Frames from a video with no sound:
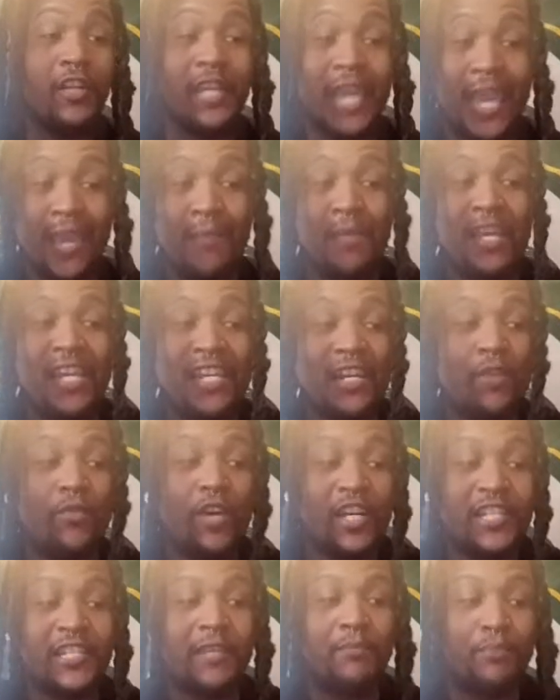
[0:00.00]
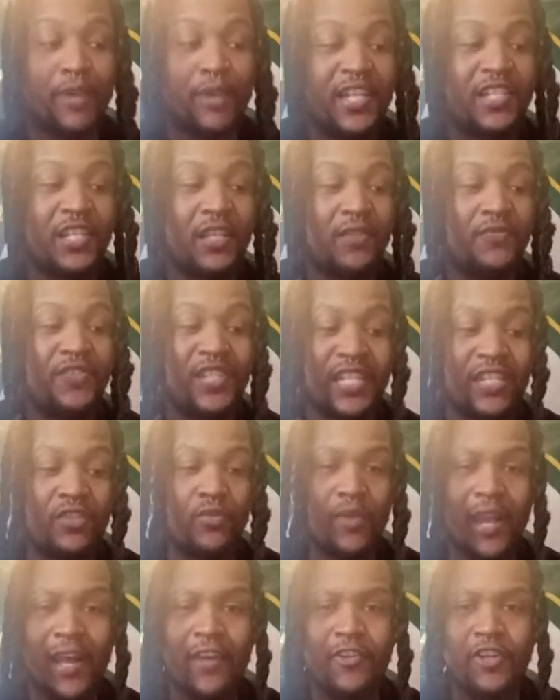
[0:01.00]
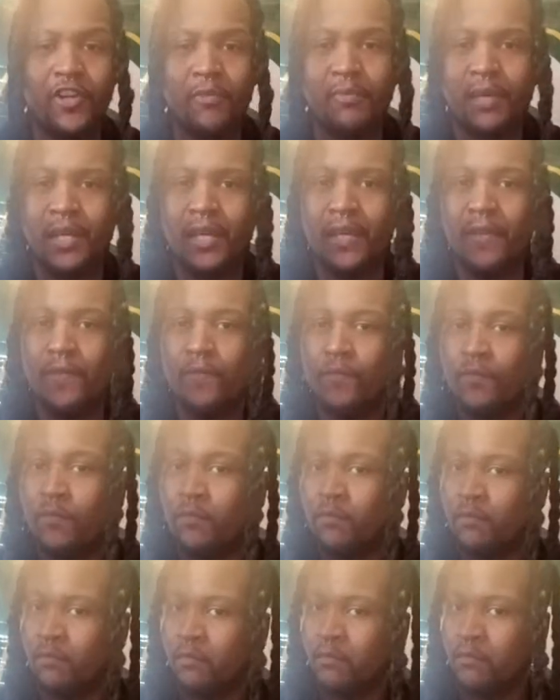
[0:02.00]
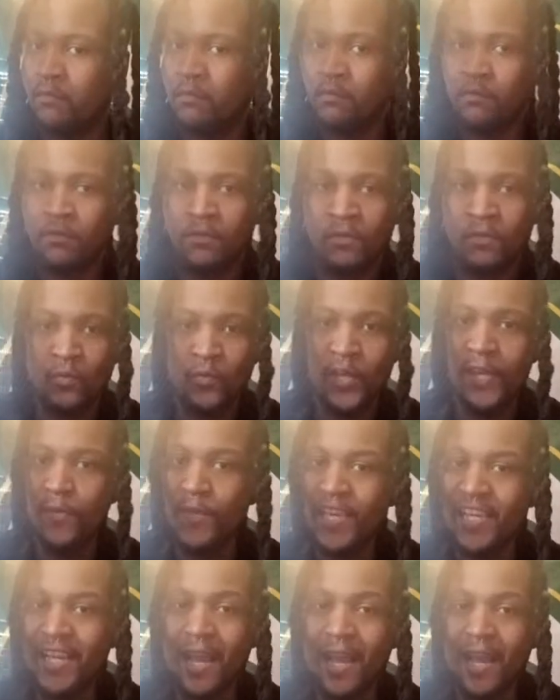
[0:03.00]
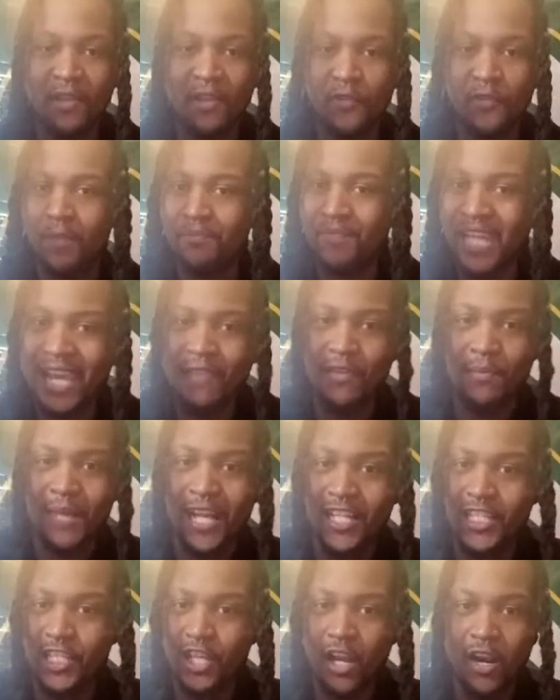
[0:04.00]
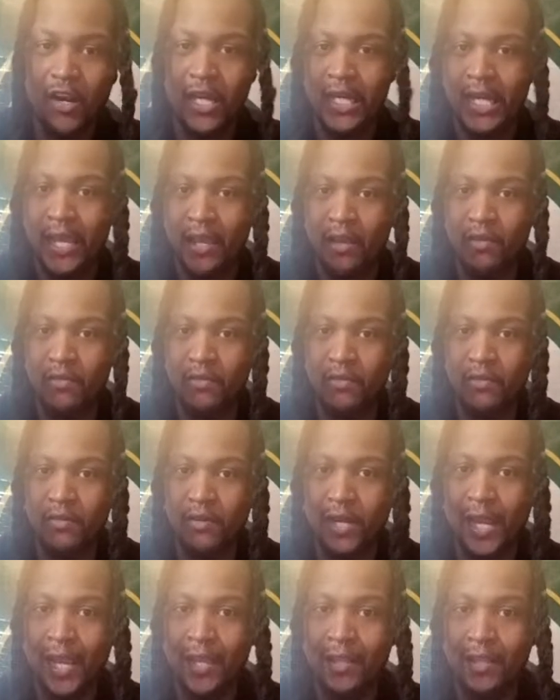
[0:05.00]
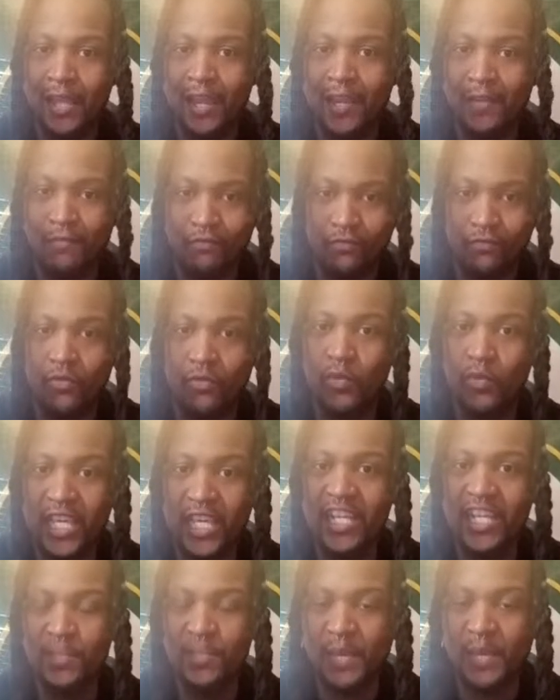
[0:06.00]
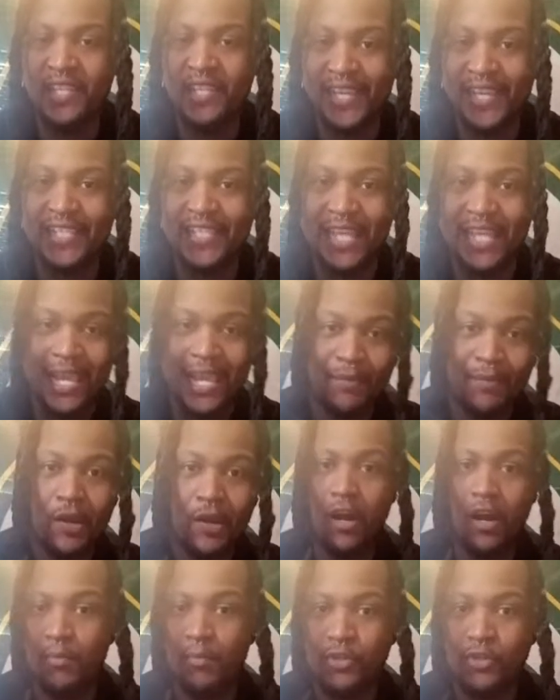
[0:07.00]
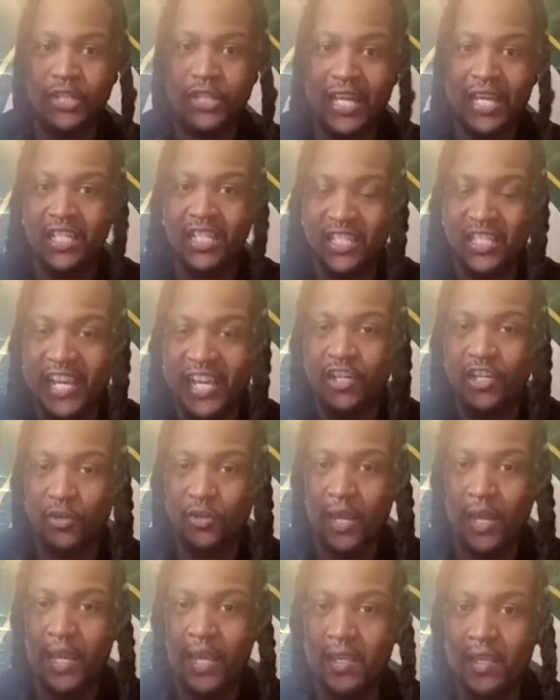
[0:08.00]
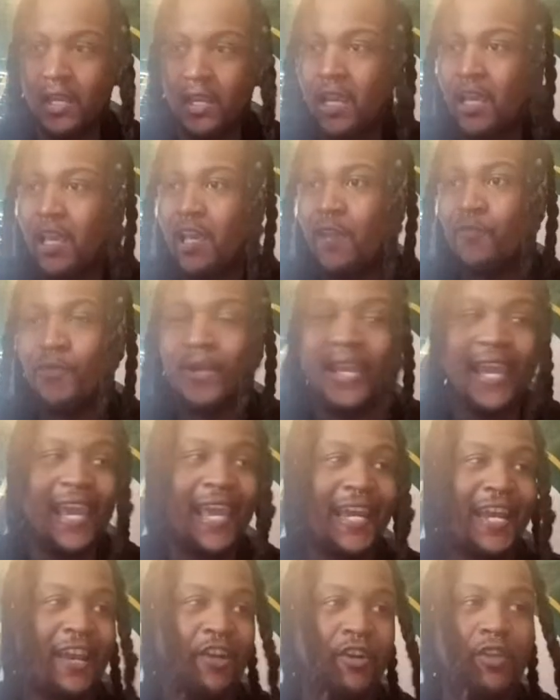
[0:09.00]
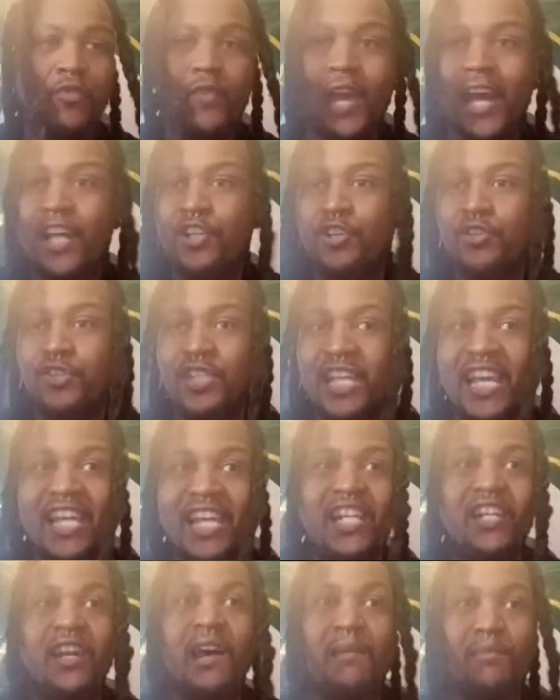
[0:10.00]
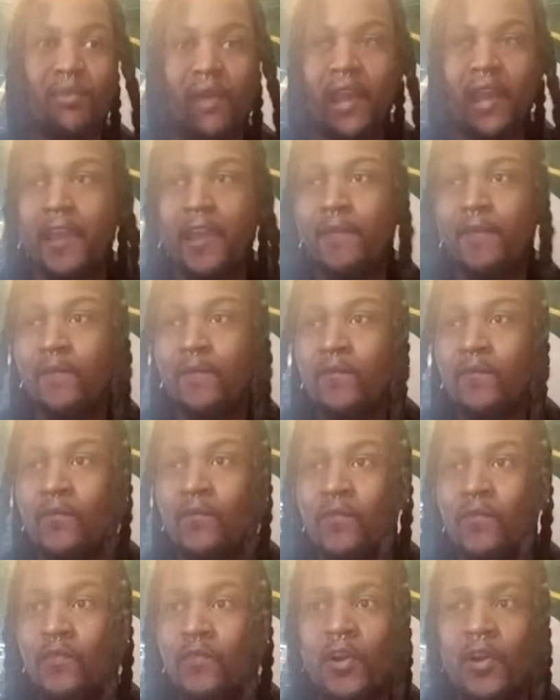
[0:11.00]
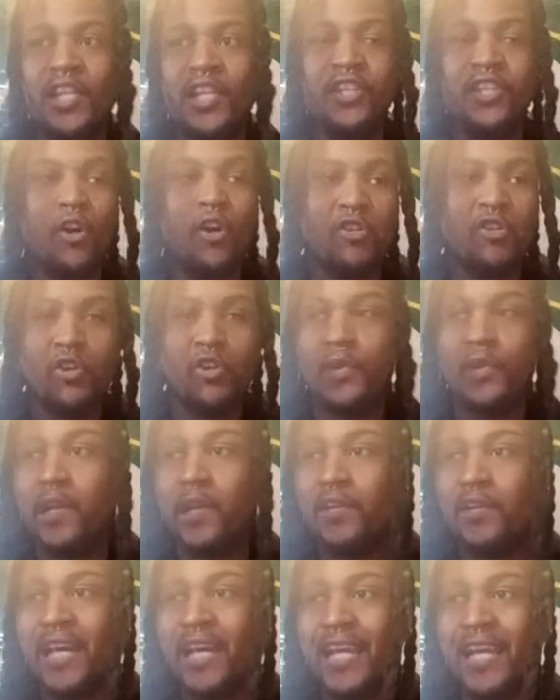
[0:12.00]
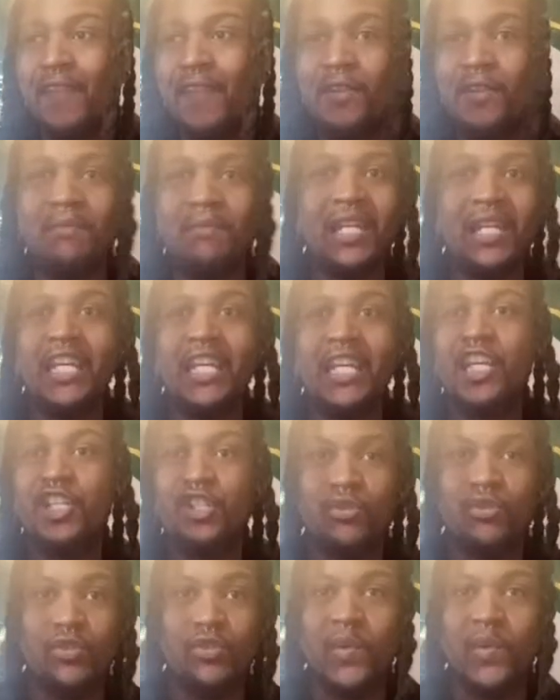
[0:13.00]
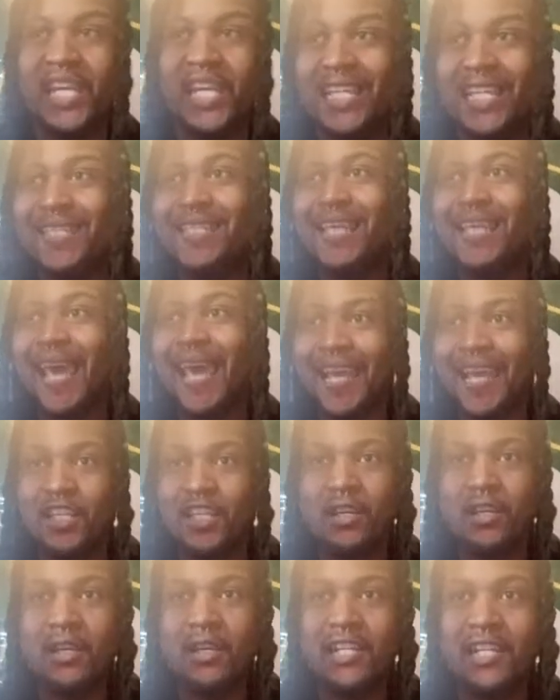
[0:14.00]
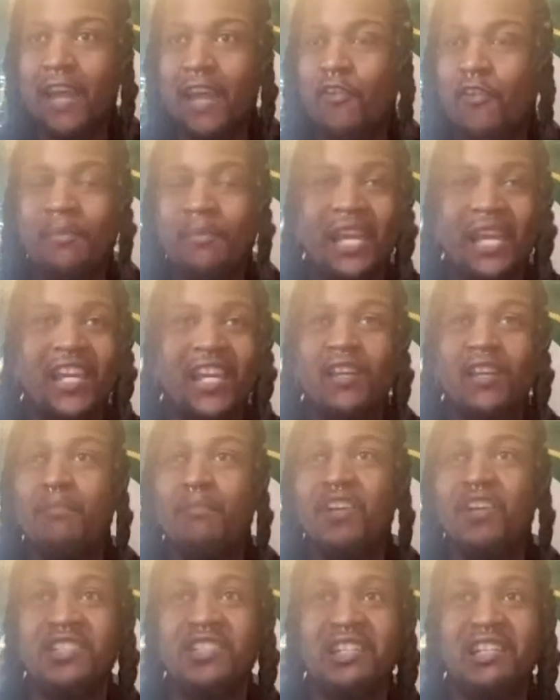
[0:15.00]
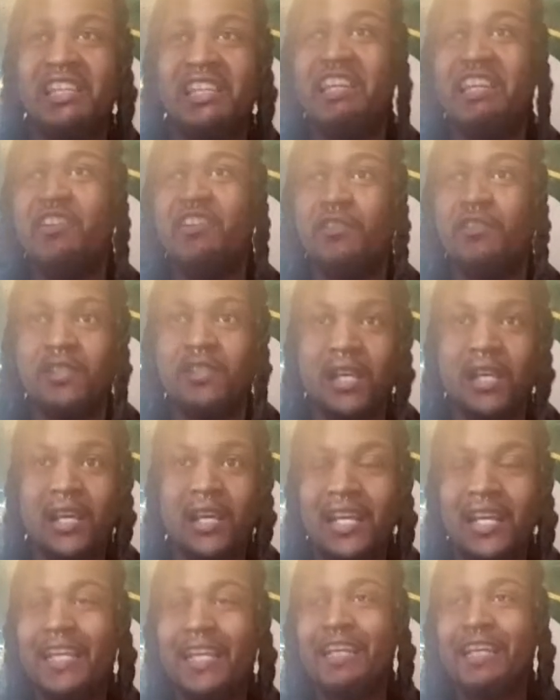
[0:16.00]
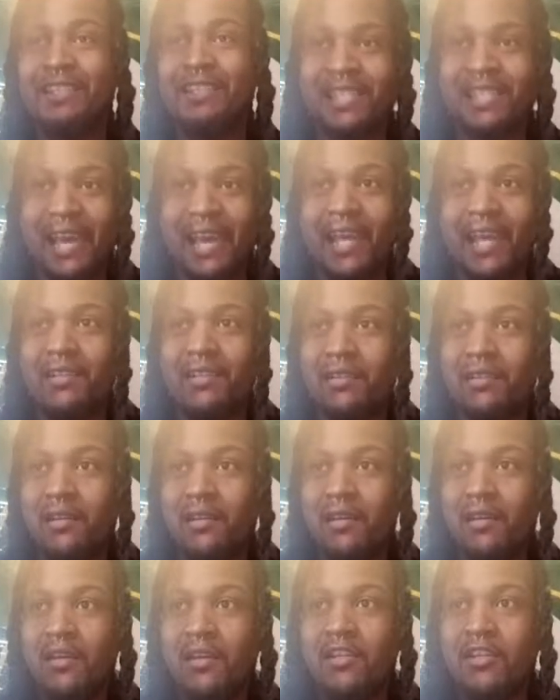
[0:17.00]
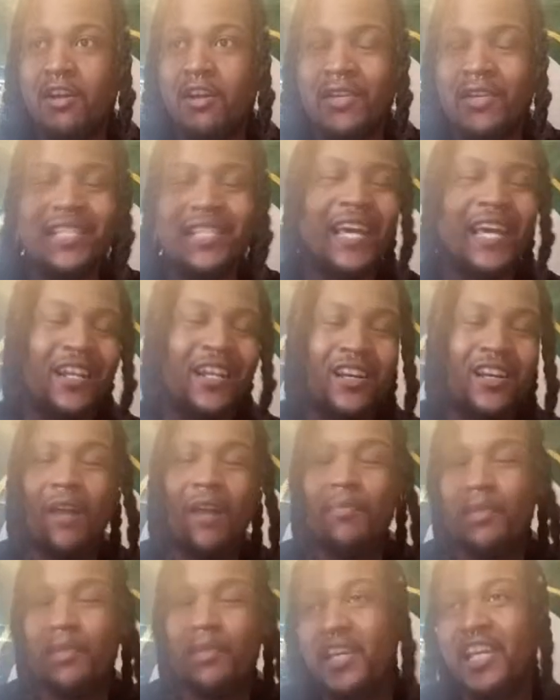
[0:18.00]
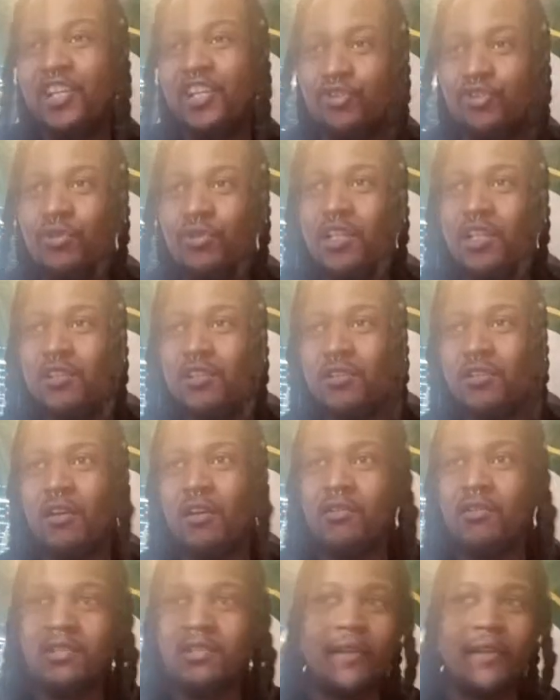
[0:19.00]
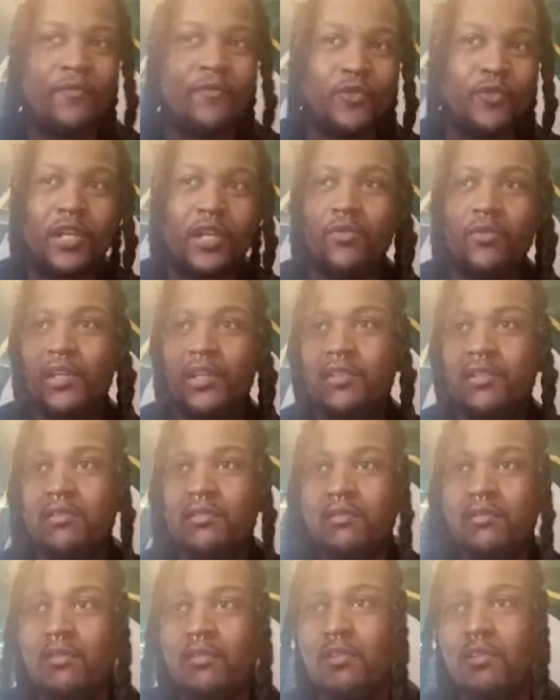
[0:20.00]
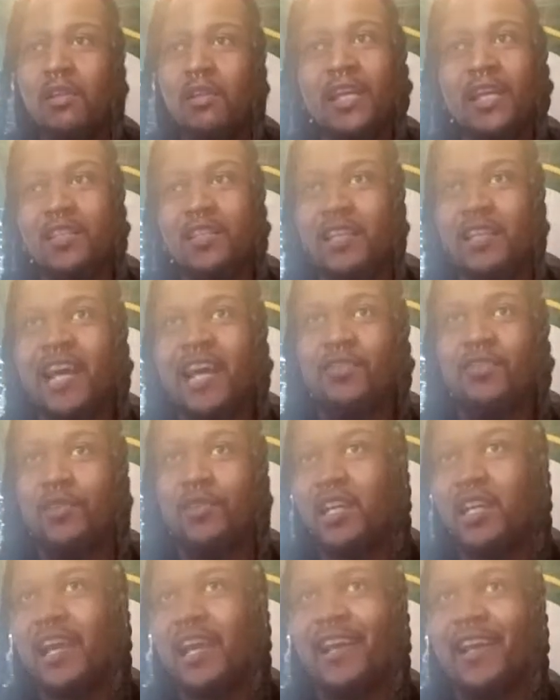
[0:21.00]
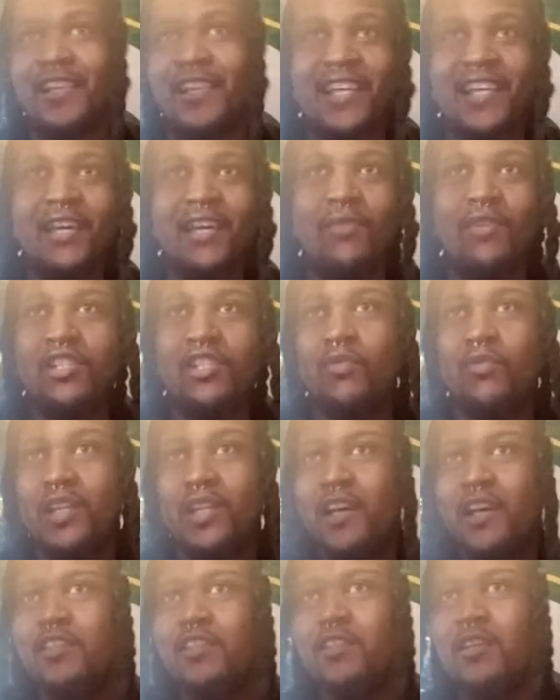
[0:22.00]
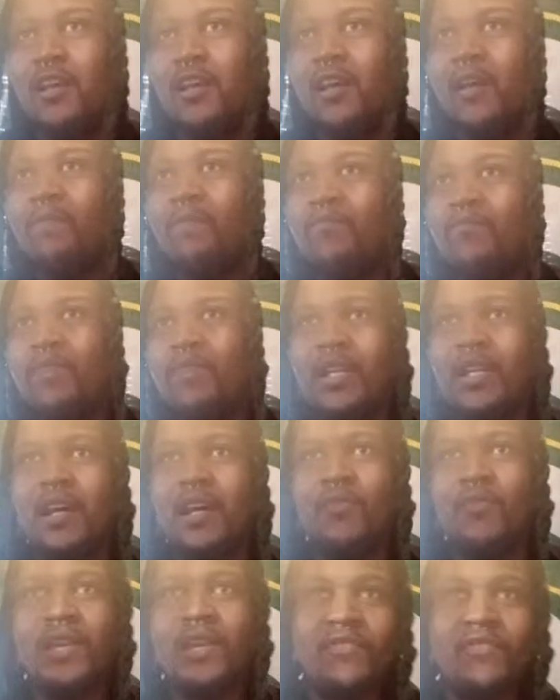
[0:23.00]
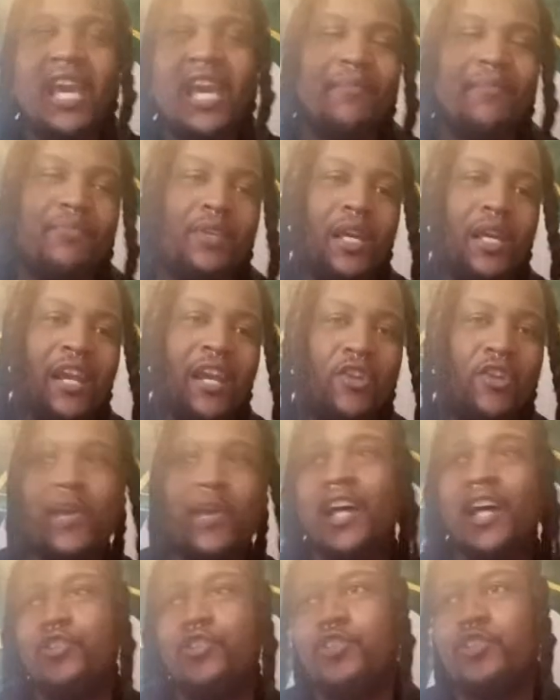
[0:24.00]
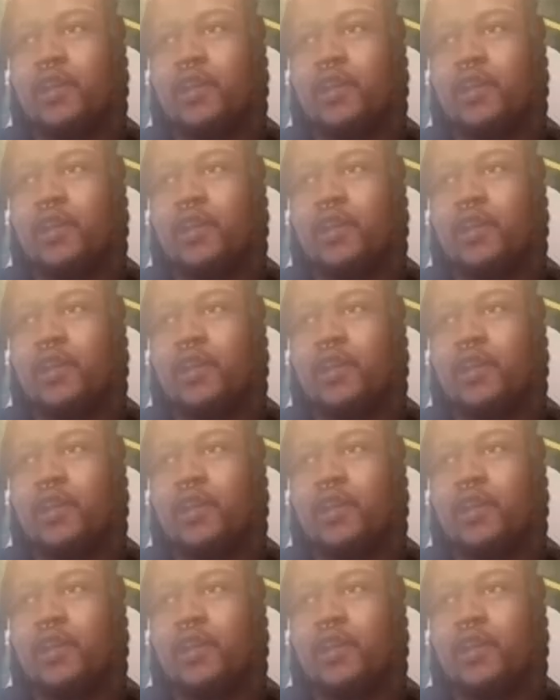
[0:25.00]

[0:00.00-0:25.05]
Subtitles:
came in and was impressive, 6-rounder, but we coming from David Bakhtiari now, right? Like we'd expect that same almost kind of standard, right? If we had Aaron Rodgers standing upright for his whole career, not having many issues with getting sacked, never being amongst the leader and getting sacked. You know, he's had a couple of injuries, you know, some freak ones, you know, like the last one he had. Glad that wasn't with us. But we've kept Aaron Rodgers